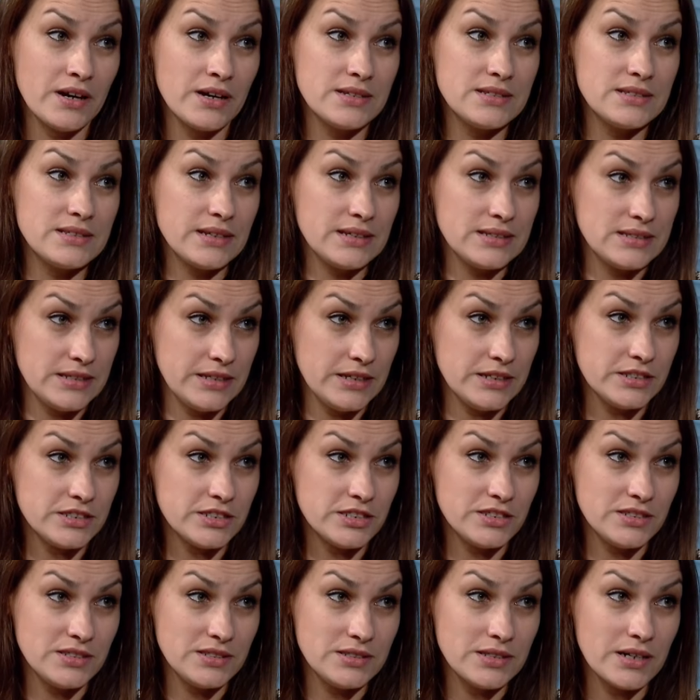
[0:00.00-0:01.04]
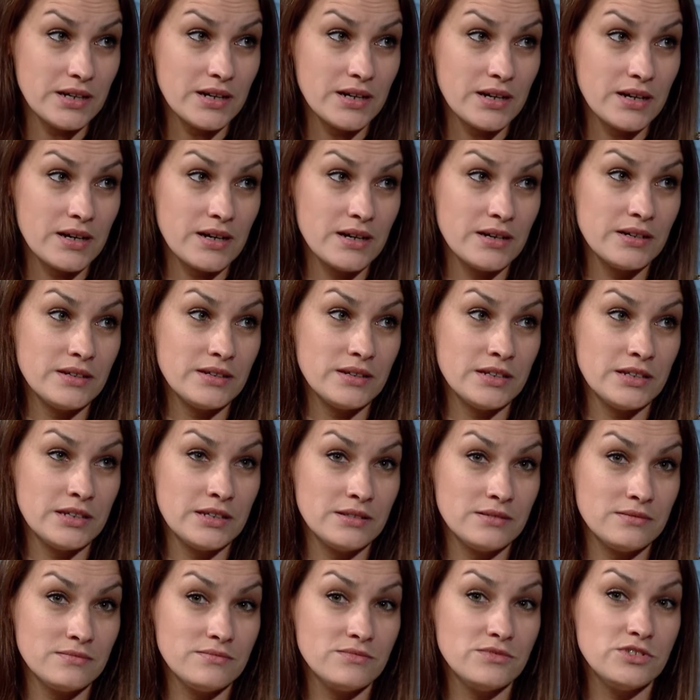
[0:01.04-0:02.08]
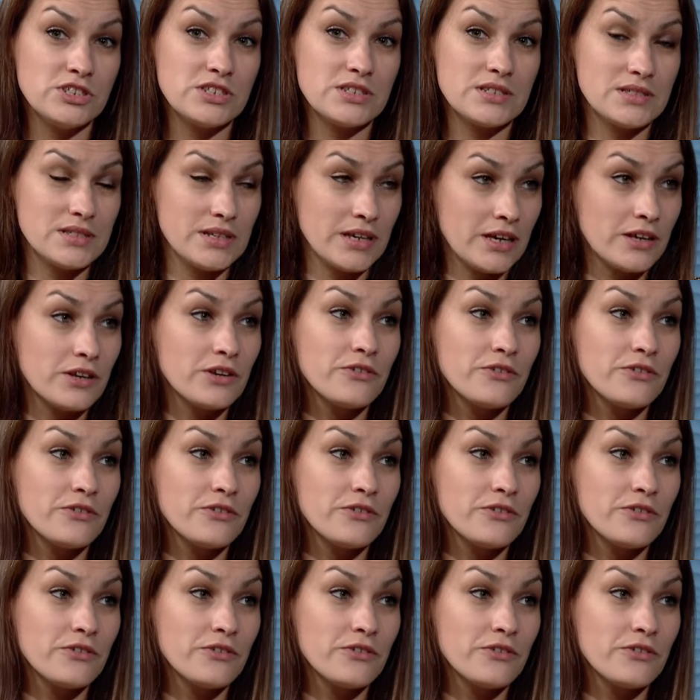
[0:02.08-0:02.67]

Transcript: 6 years and just end